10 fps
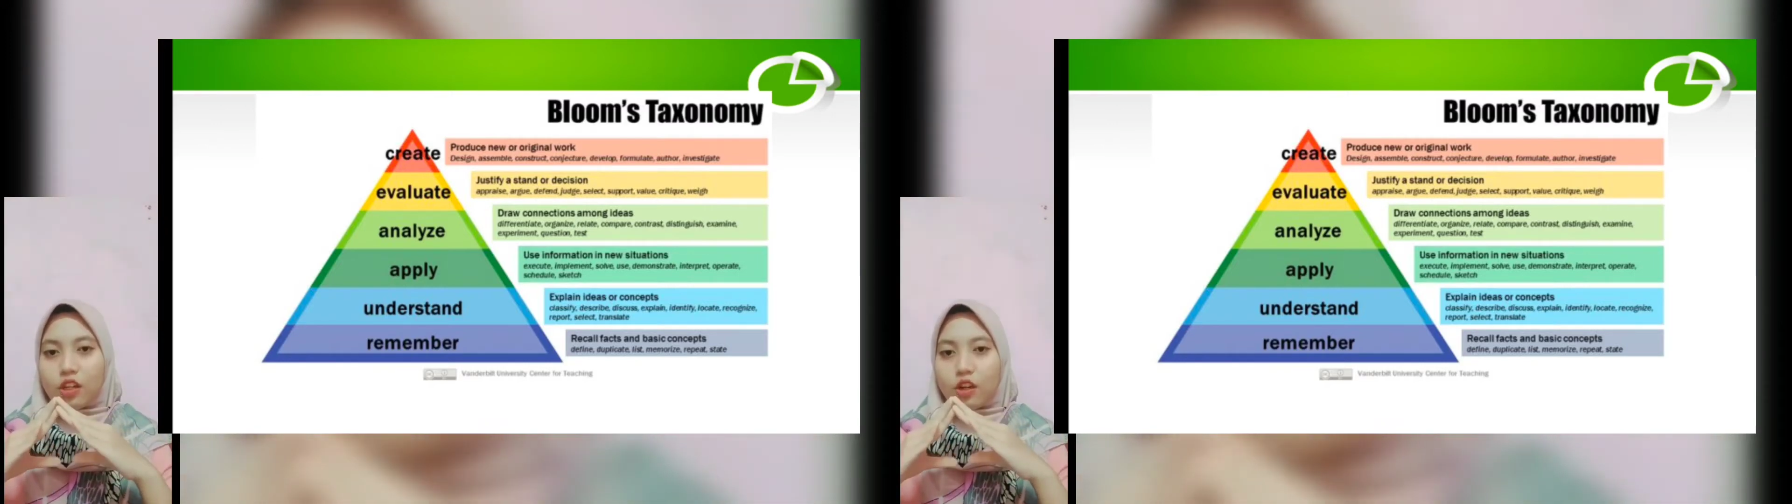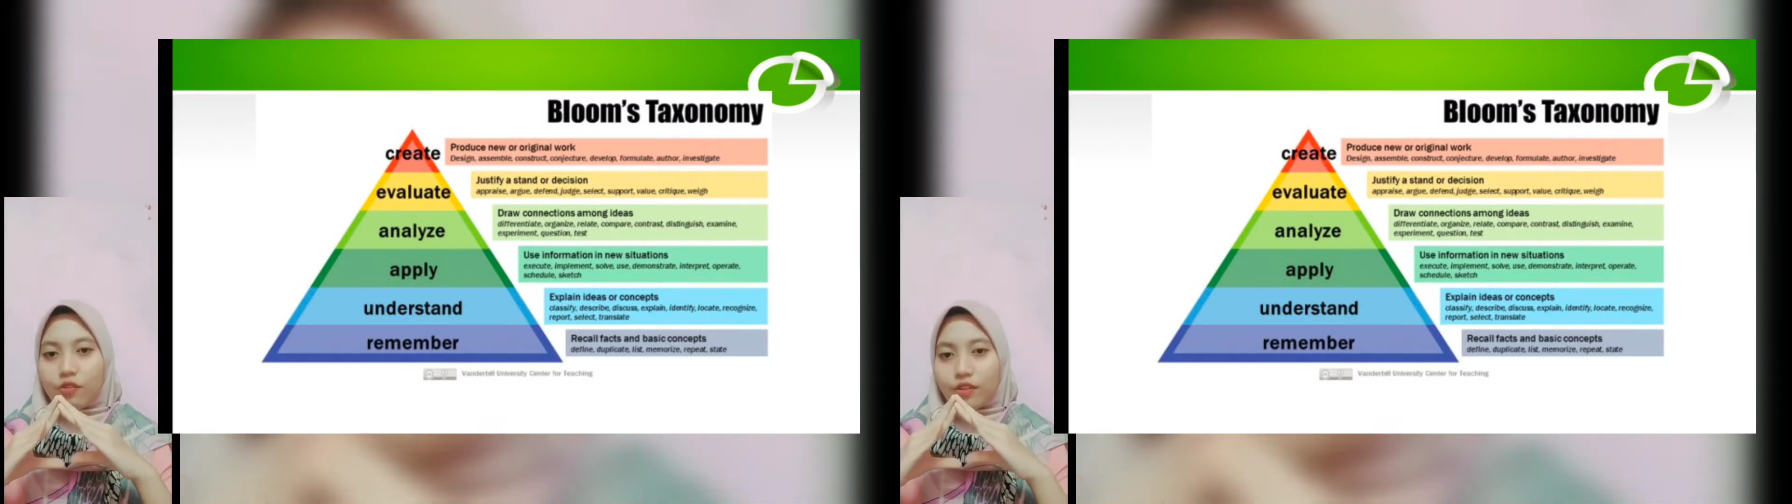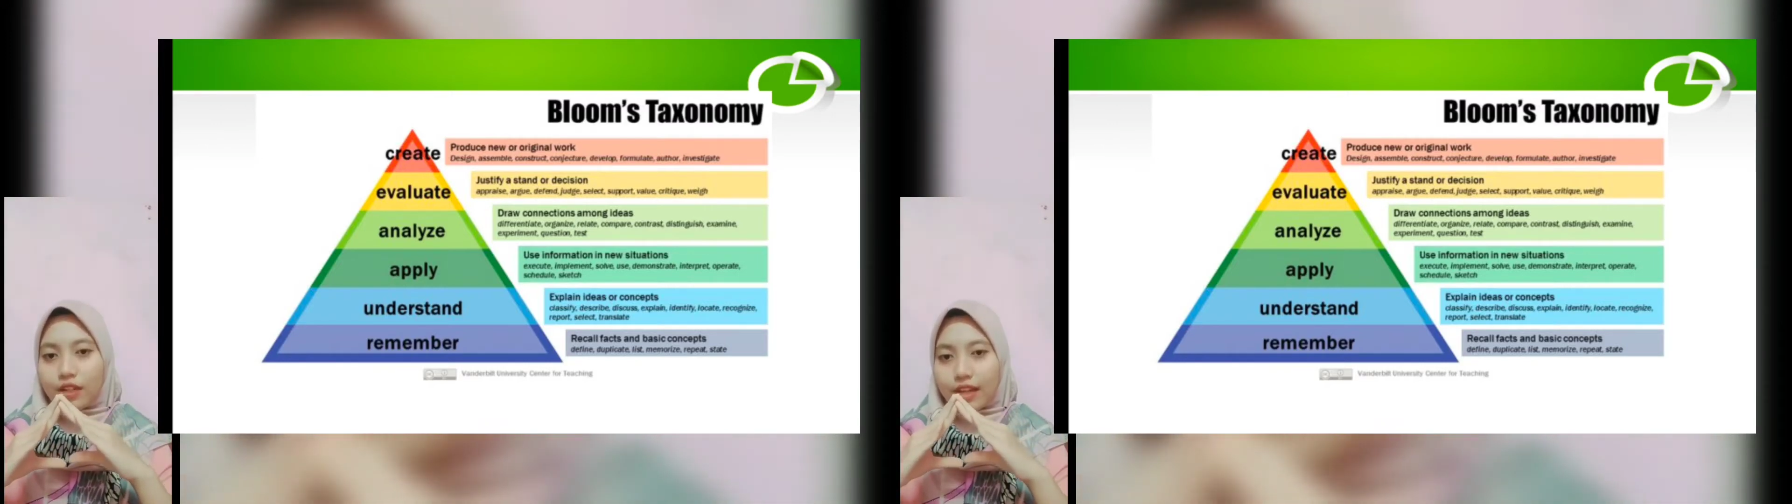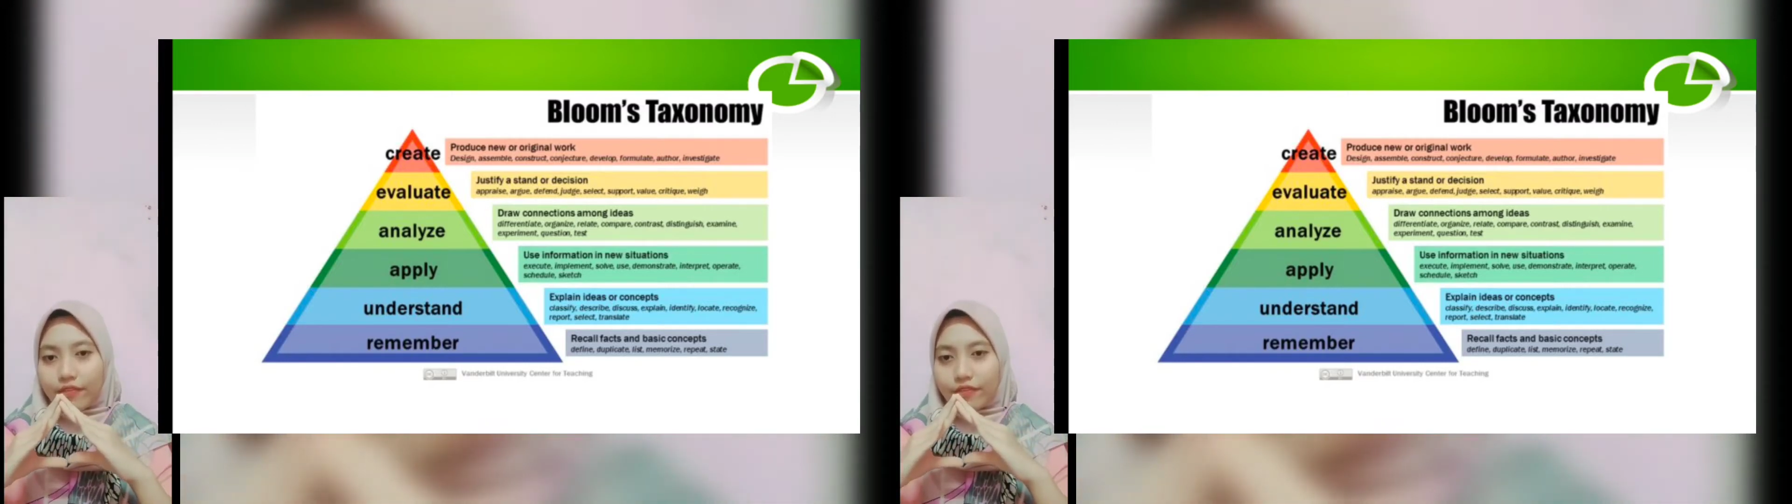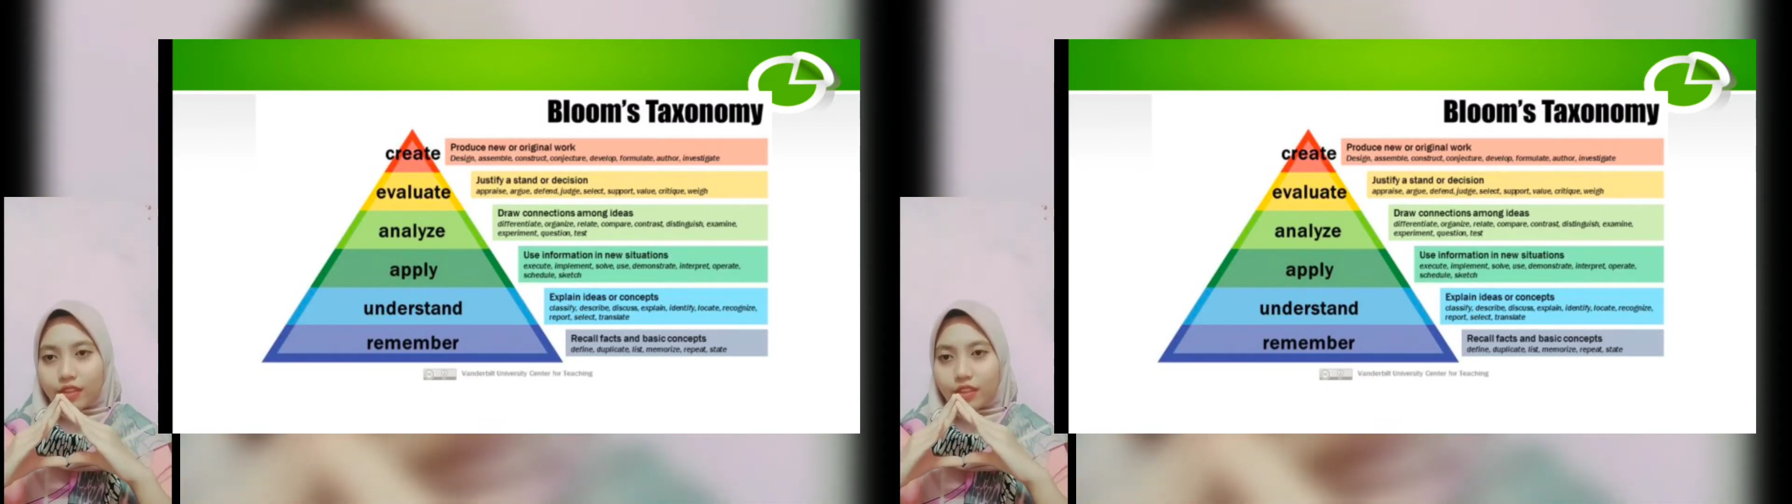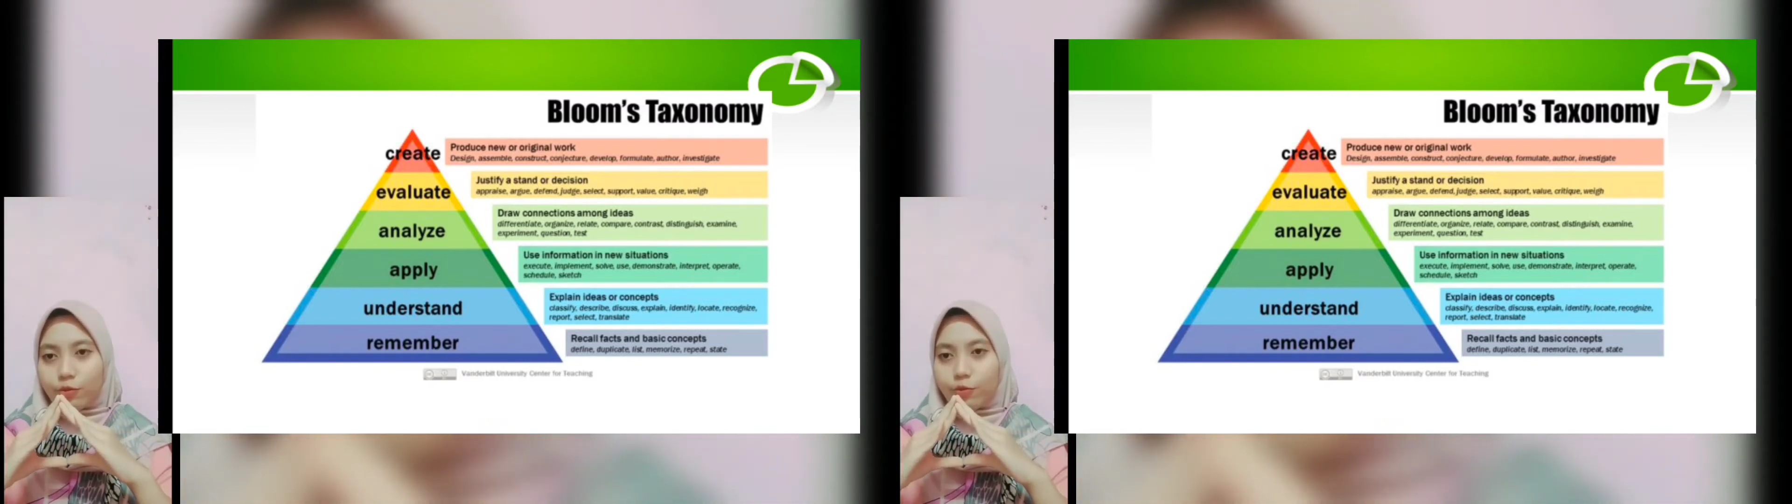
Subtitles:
lower level